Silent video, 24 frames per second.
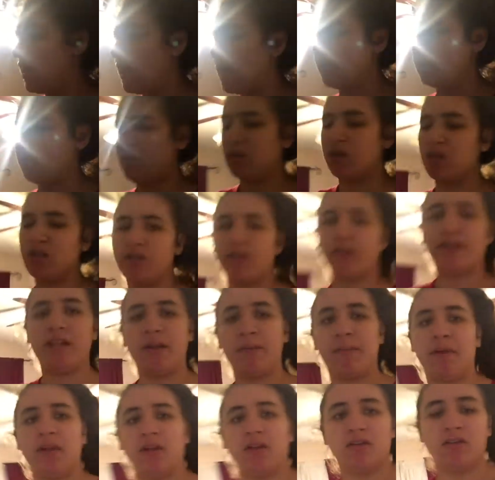I still gotta straighten
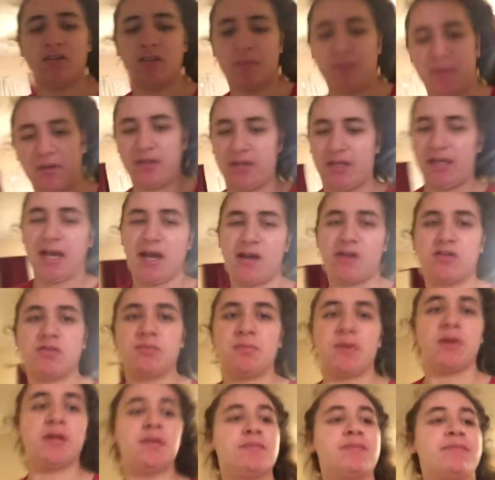the pillows up on the couch,
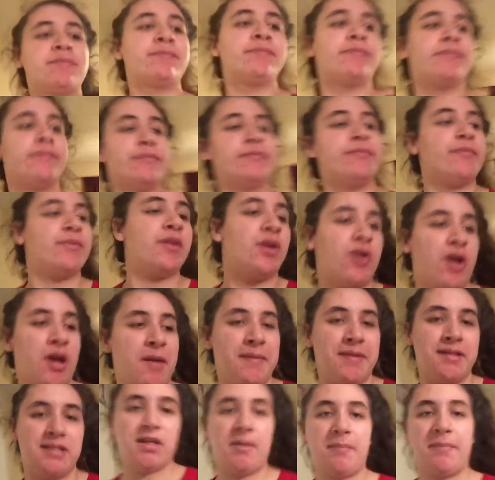but they'll get
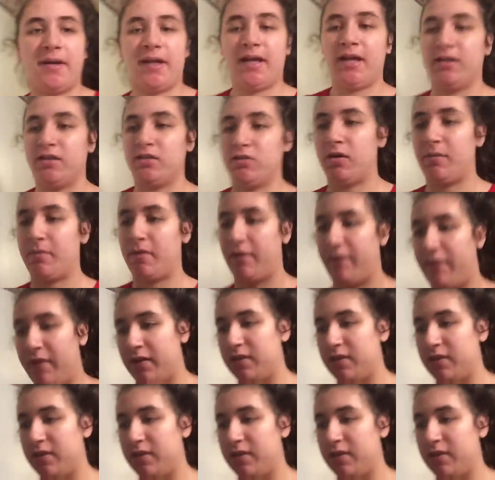messed up again, so I'm not